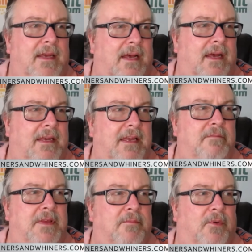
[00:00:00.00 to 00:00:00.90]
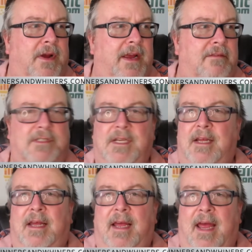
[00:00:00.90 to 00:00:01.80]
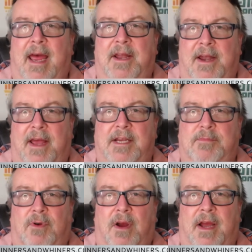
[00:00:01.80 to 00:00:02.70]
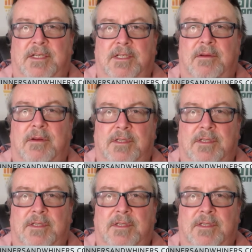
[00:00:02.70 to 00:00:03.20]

Uh, give me the Braves at a nice price.